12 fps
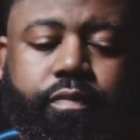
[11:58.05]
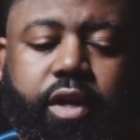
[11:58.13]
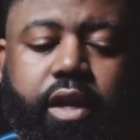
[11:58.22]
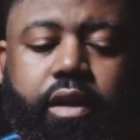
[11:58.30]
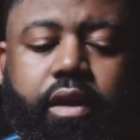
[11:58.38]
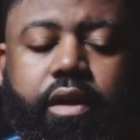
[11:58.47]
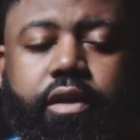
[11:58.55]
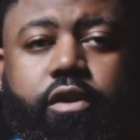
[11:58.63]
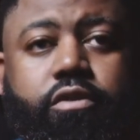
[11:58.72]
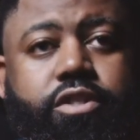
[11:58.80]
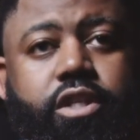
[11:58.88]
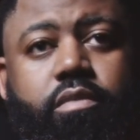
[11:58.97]
and
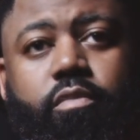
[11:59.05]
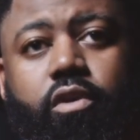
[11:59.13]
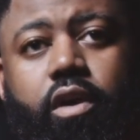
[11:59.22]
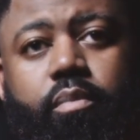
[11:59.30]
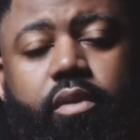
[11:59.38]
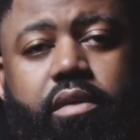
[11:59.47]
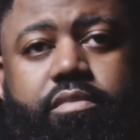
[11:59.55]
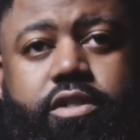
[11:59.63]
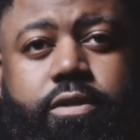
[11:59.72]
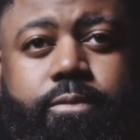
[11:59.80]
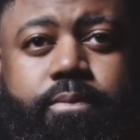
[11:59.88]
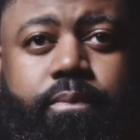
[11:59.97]
you'll see more, I promise you.